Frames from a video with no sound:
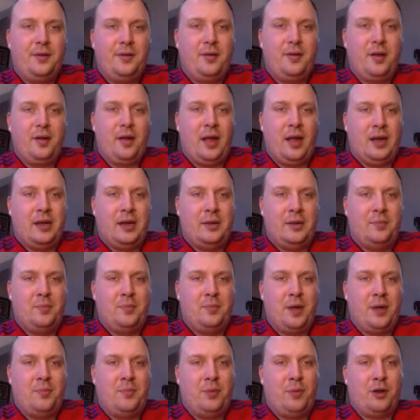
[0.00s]
and
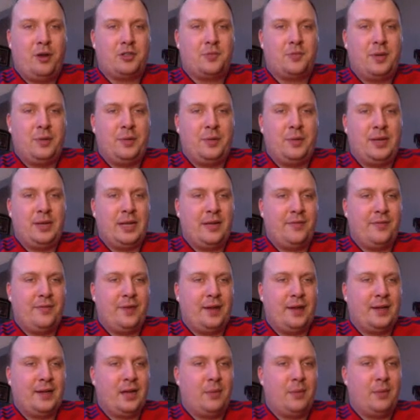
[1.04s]
possibly win the FA
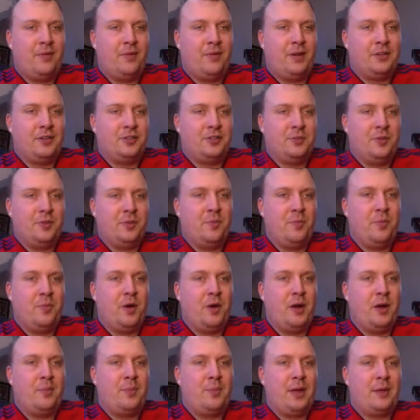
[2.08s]
Cup. I think we
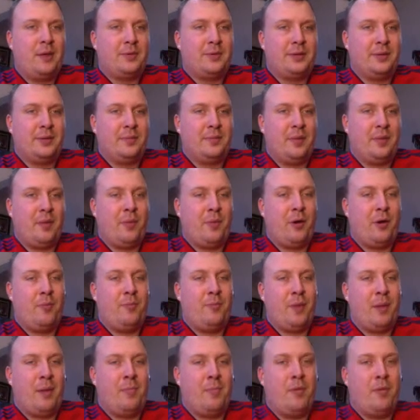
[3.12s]
might be able to,
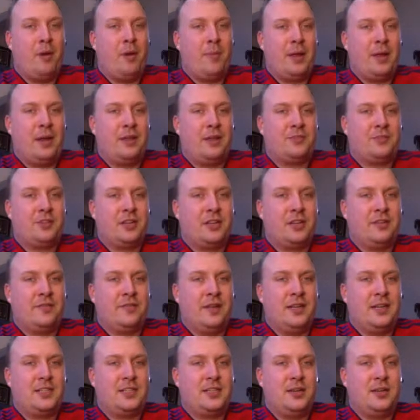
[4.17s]
that might be enough to
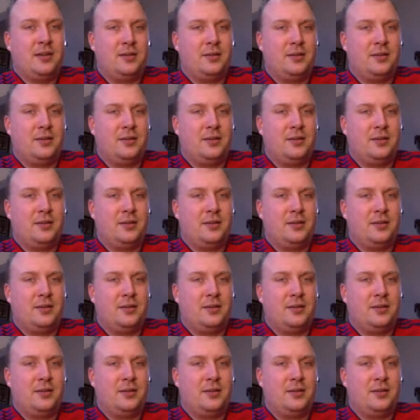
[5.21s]
convince her.